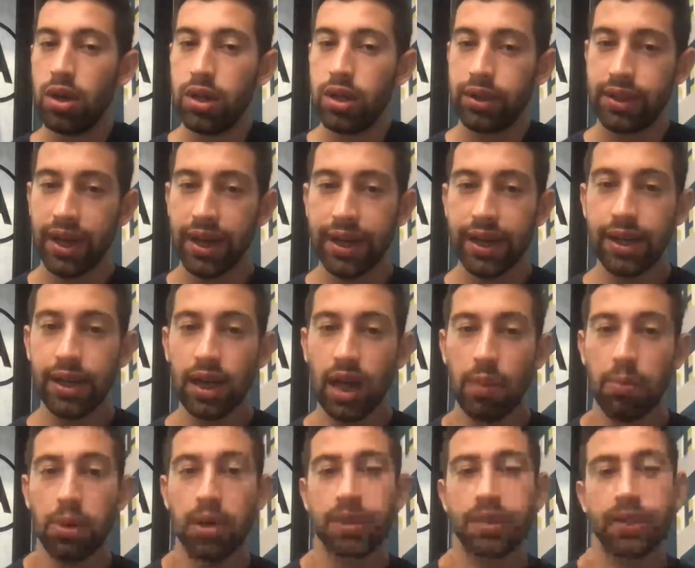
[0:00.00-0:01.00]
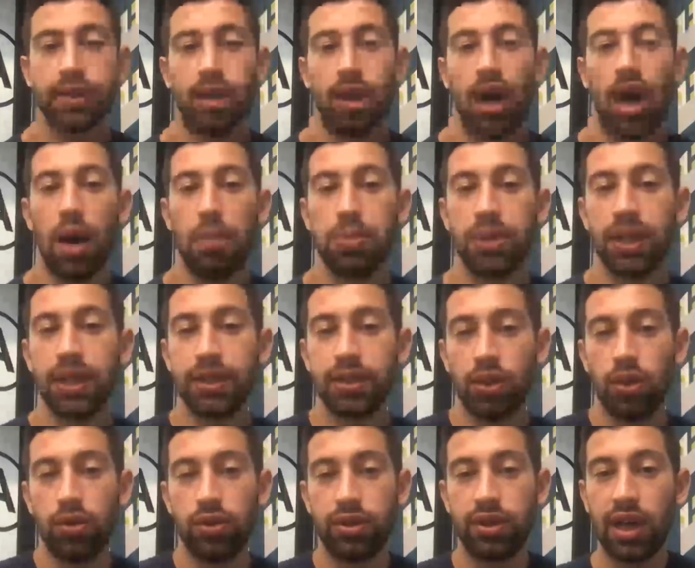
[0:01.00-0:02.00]
Tracking numbers, updates
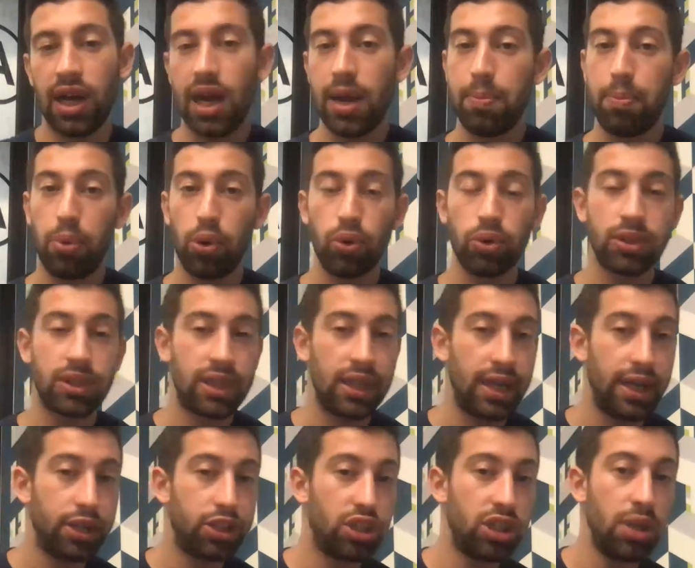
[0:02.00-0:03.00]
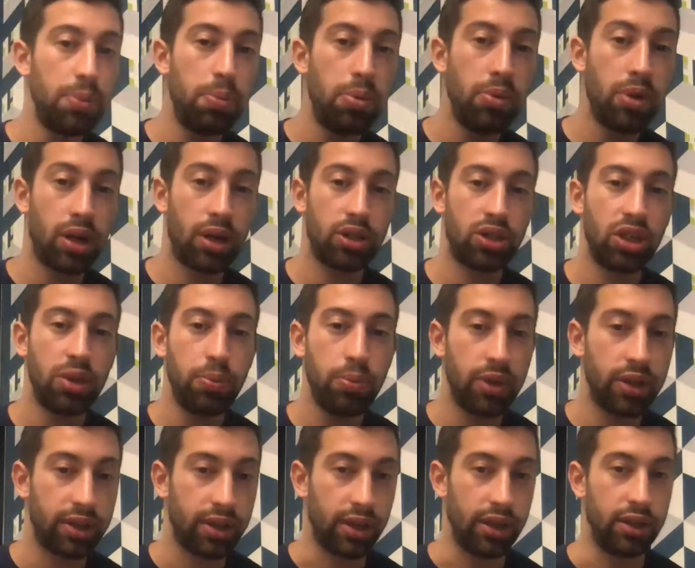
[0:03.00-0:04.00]
on time, plus late
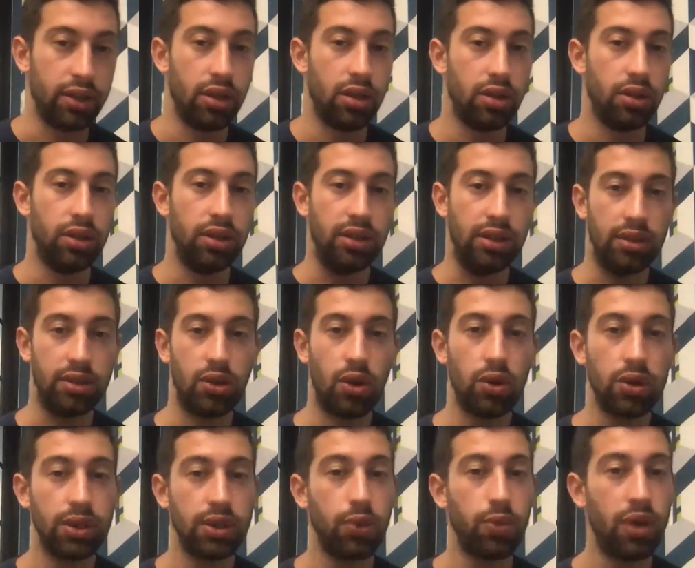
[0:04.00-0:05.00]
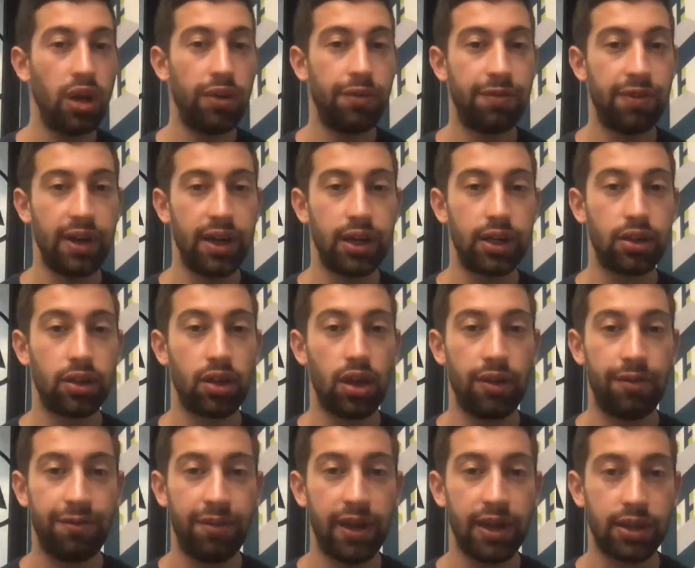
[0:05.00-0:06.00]
shipment rate. This is also will
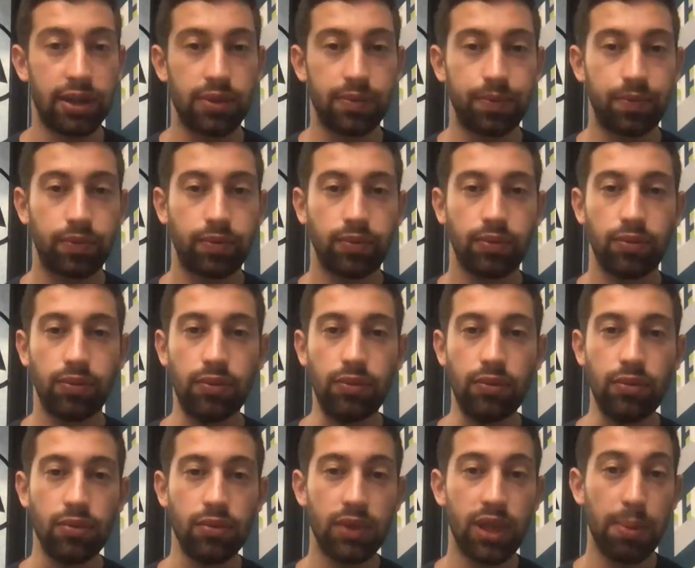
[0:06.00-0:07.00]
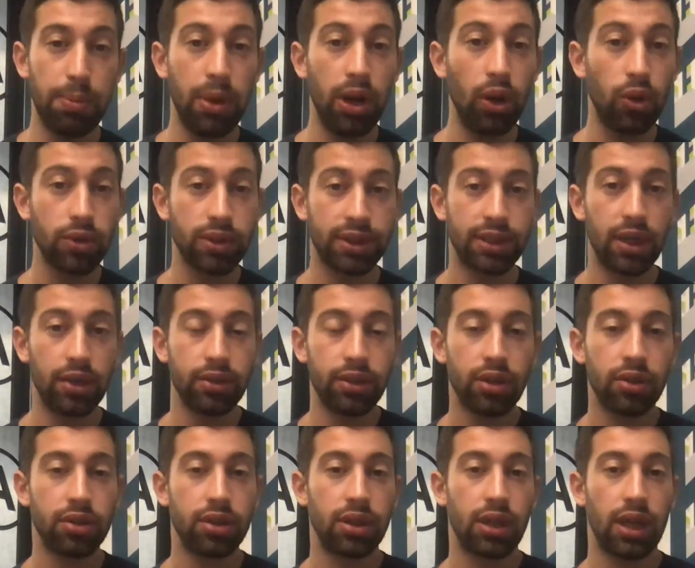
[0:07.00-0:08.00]
affect the below
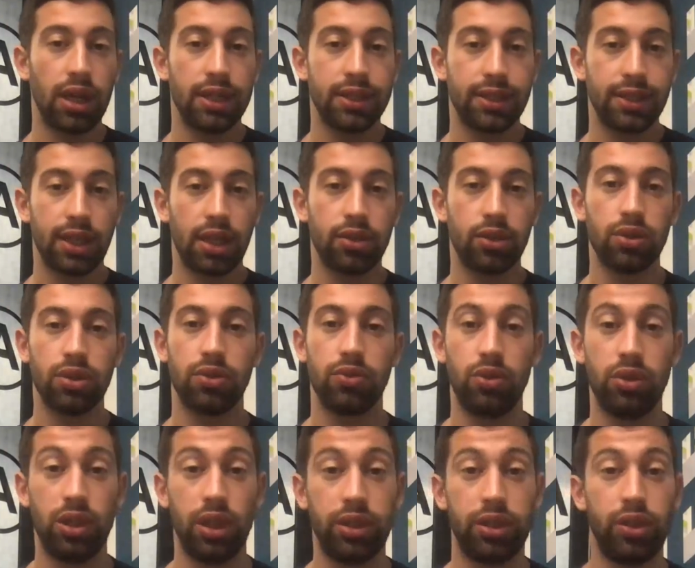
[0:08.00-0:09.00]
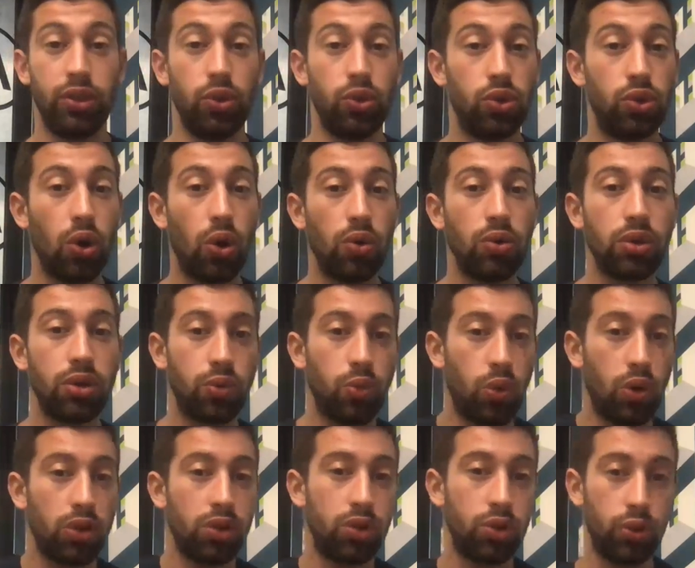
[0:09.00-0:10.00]
standard status that you don't
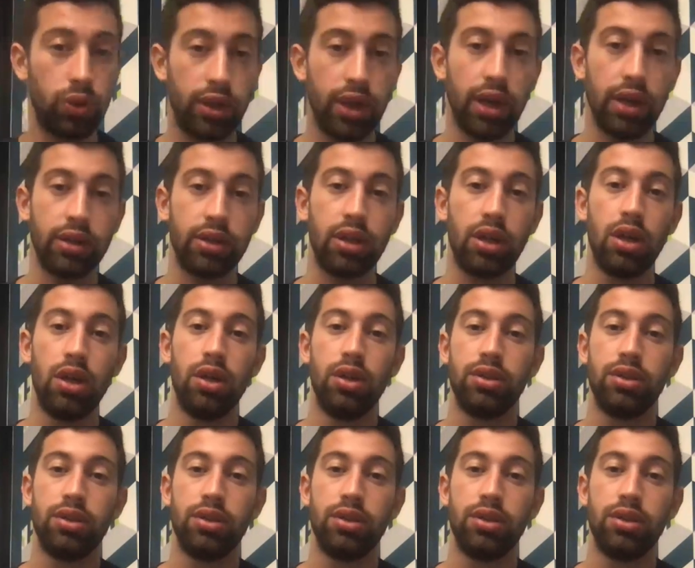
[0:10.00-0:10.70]
want to get.